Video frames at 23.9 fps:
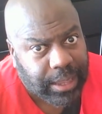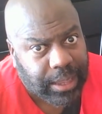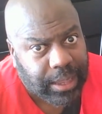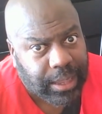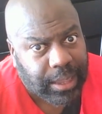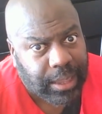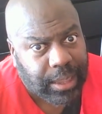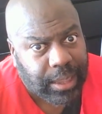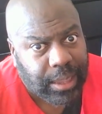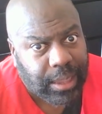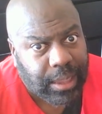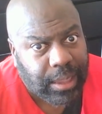
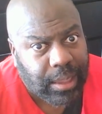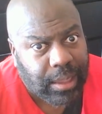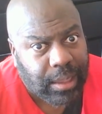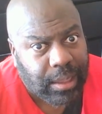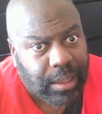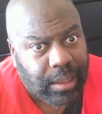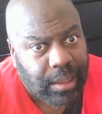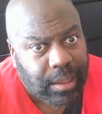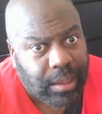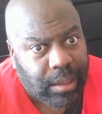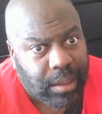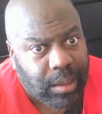
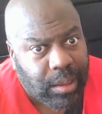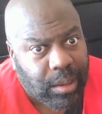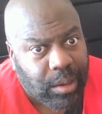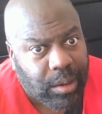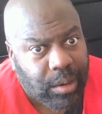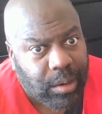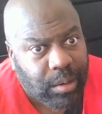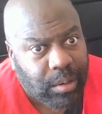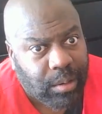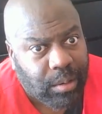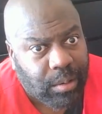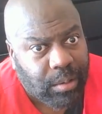
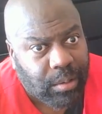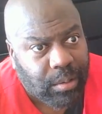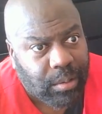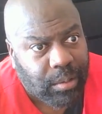(no one is talking)